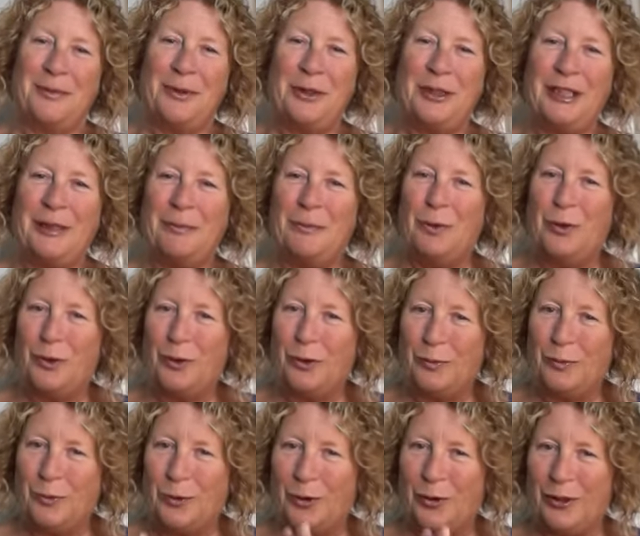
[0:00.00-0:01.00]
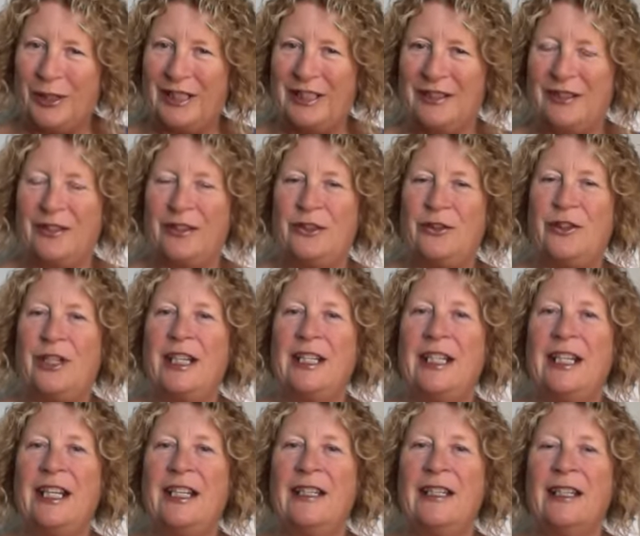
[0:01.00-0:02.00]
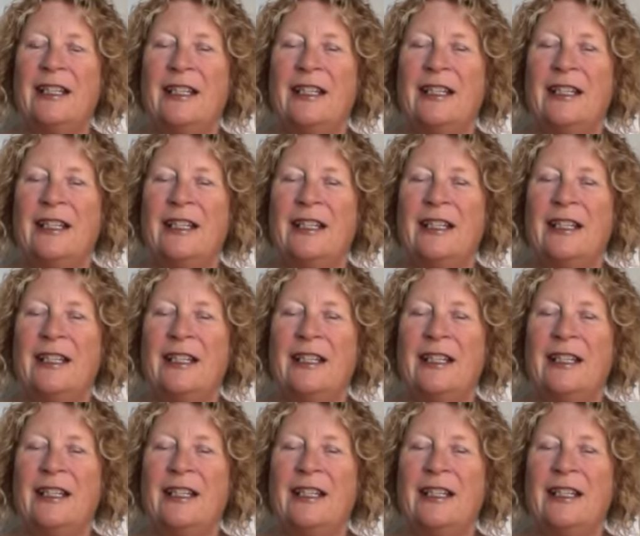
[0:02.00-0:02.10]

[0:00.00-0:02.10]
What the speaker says: putting more and more into the training,